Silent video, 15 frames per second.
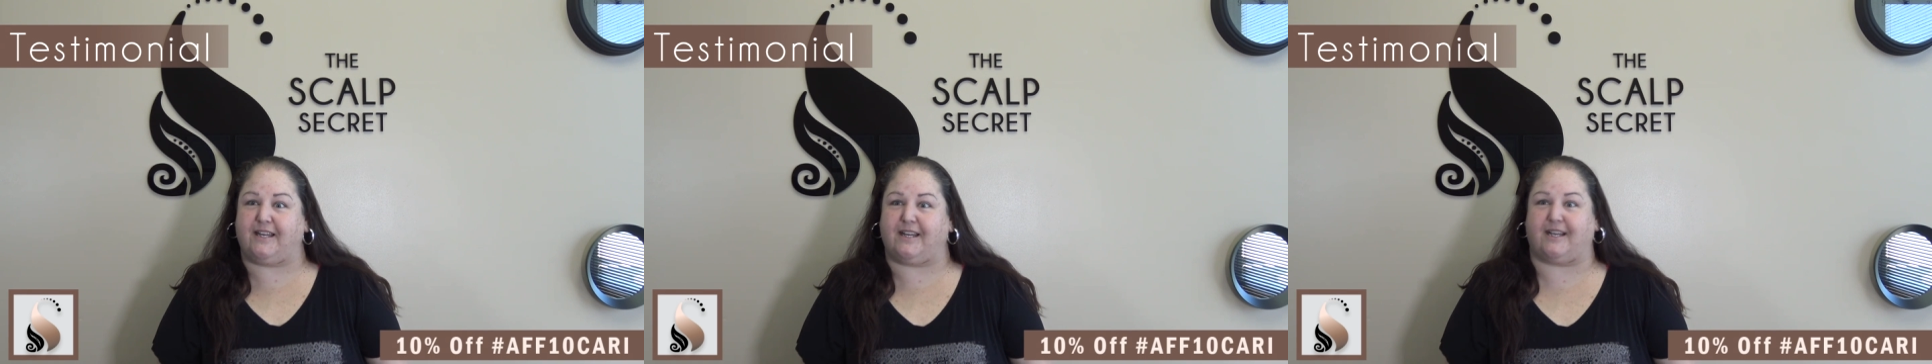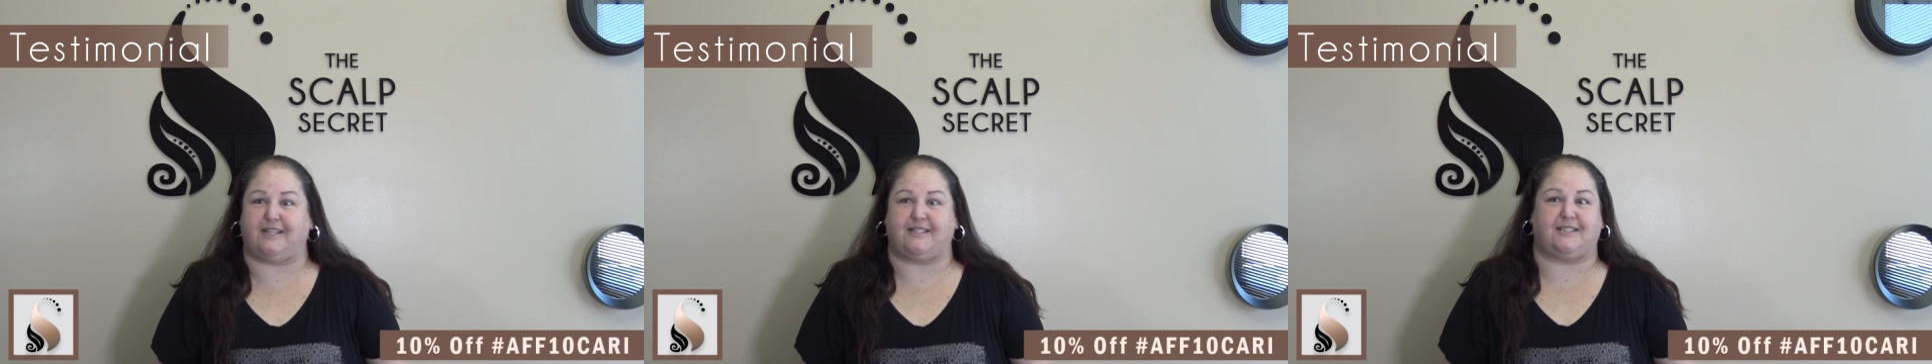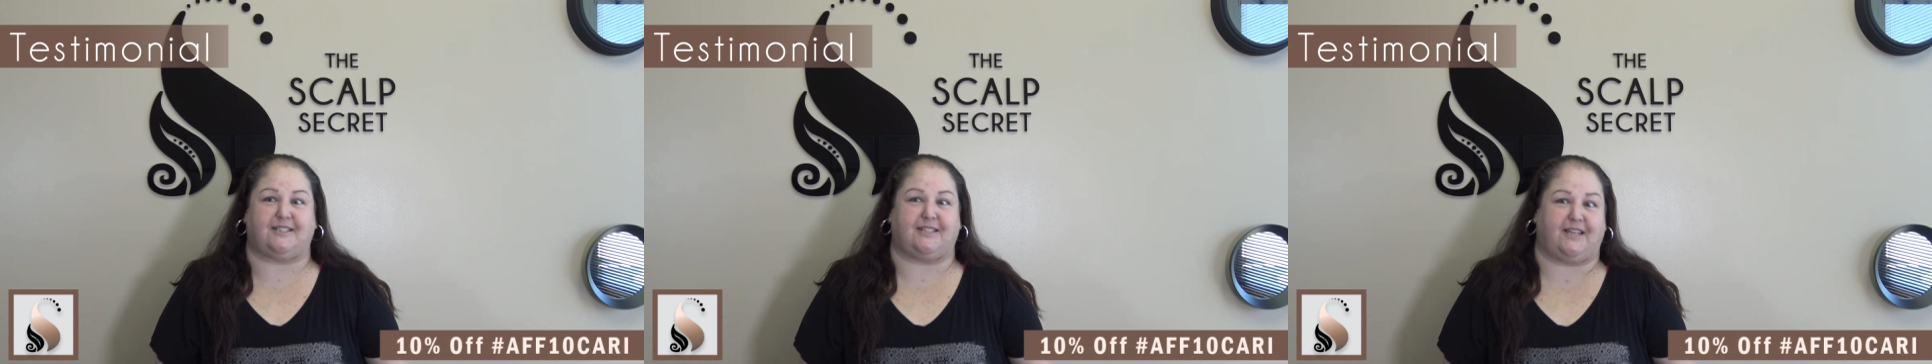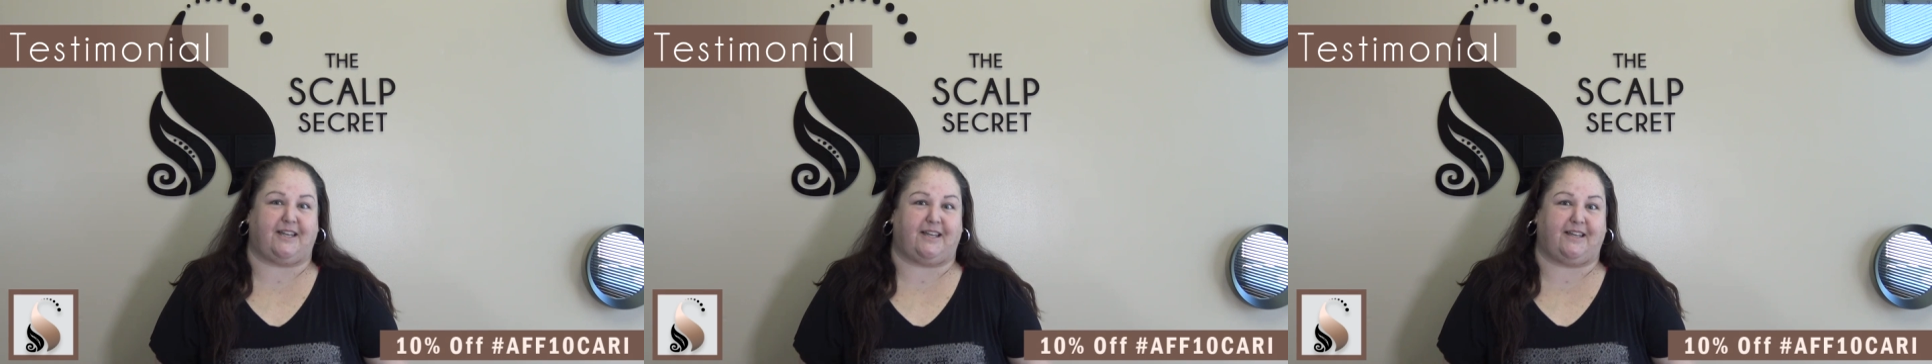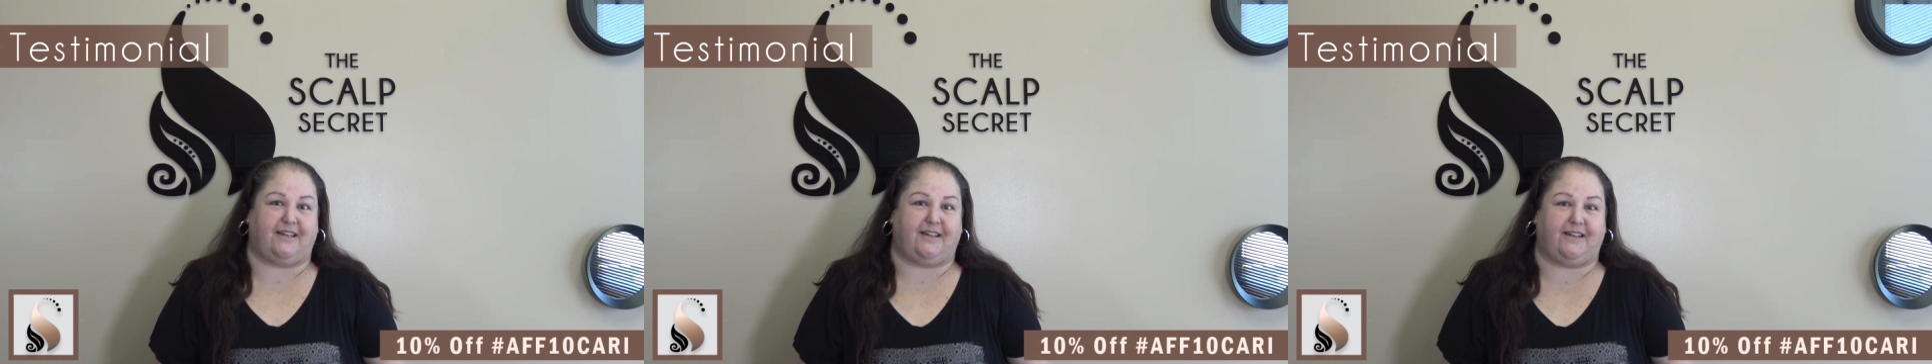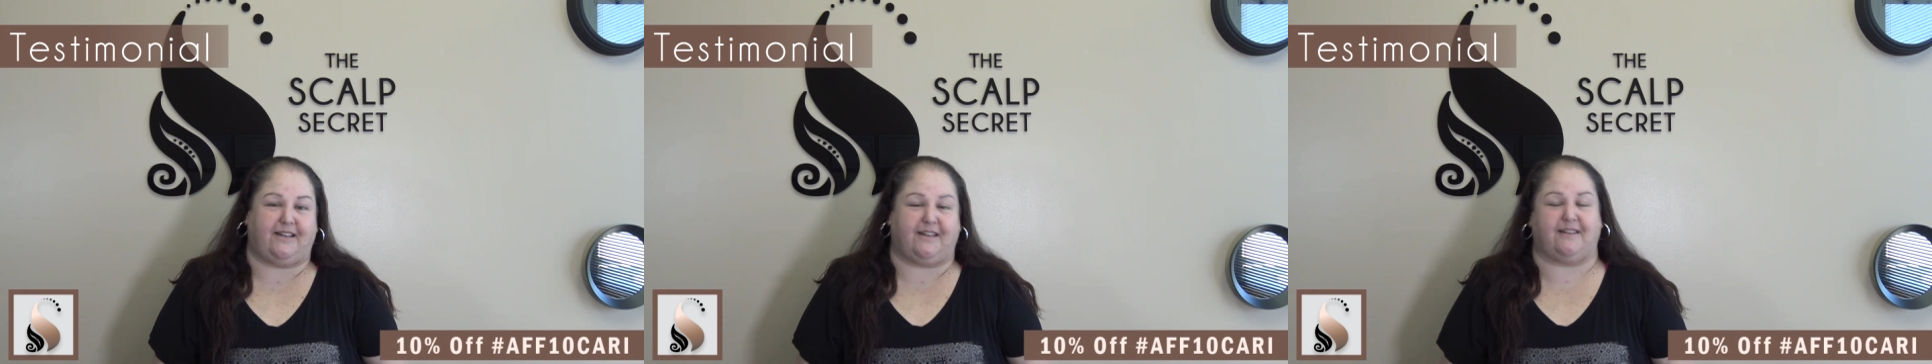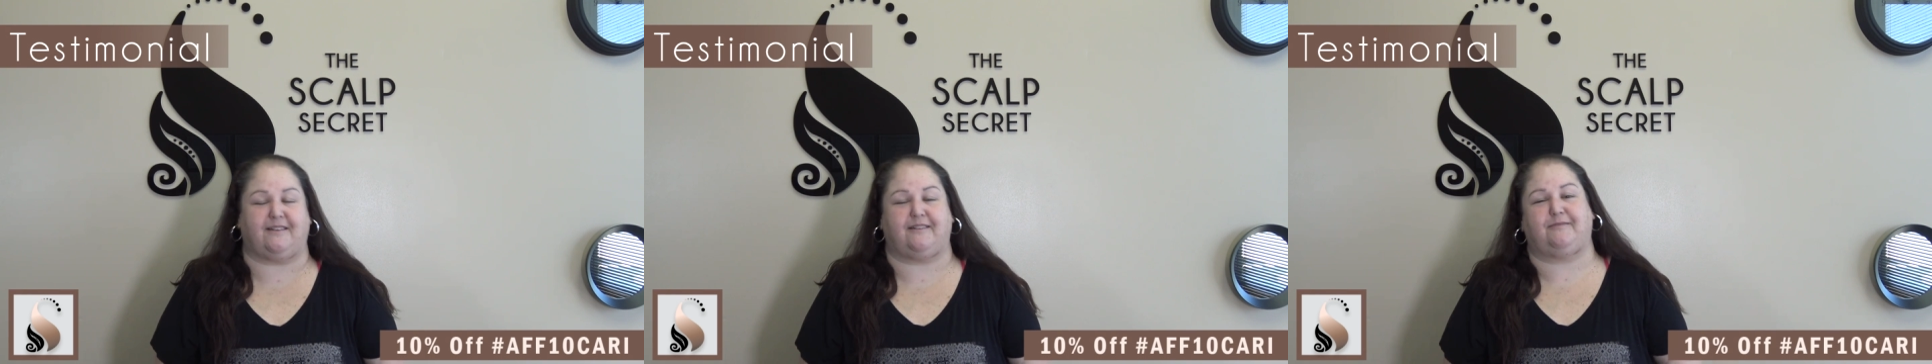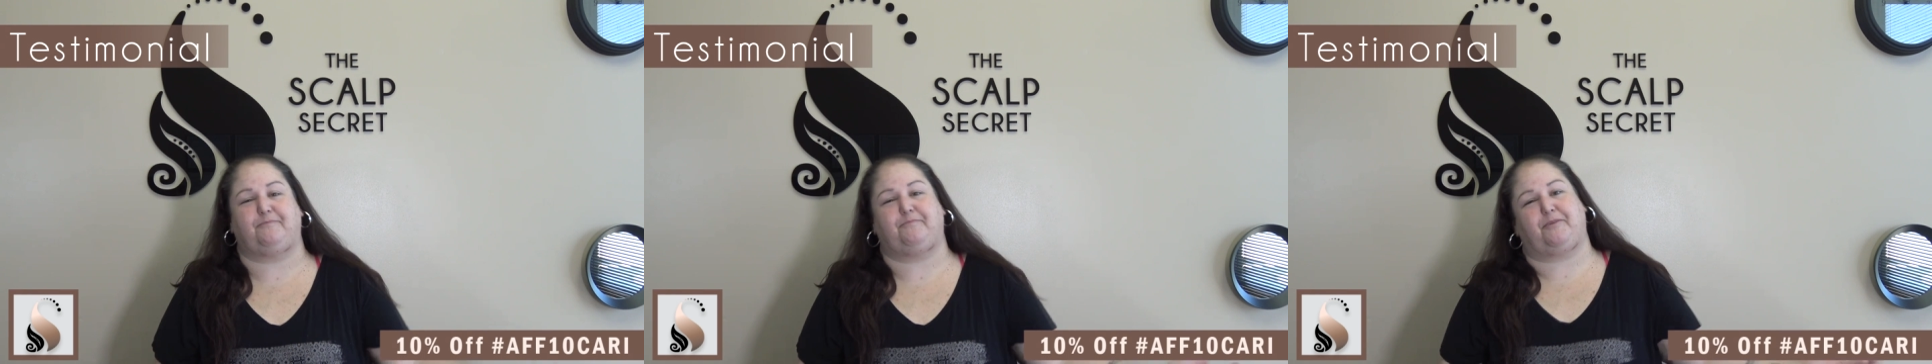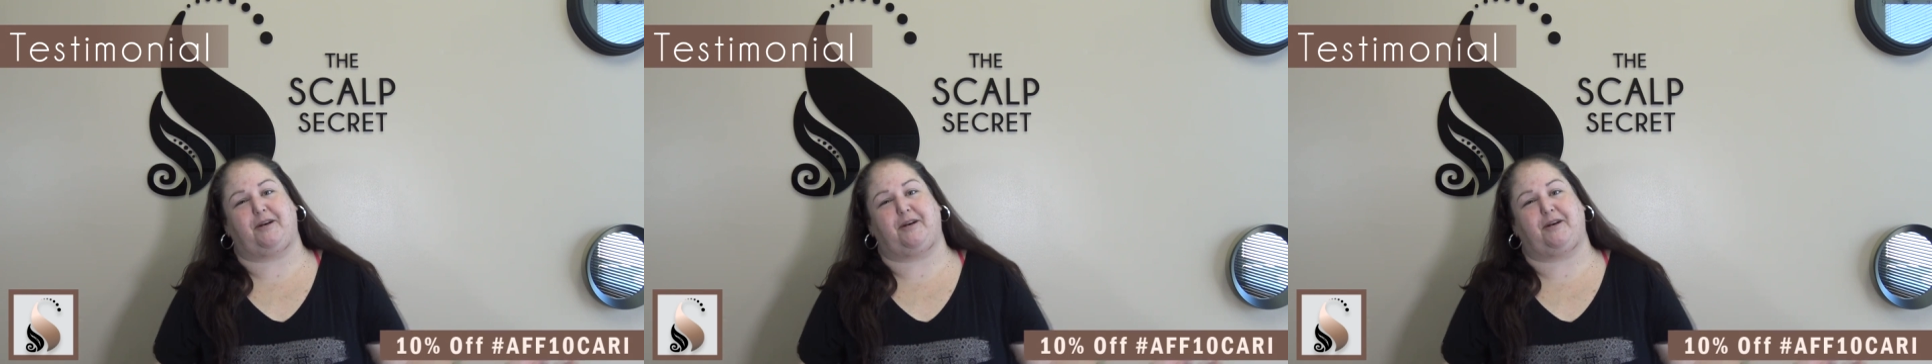and I sing, and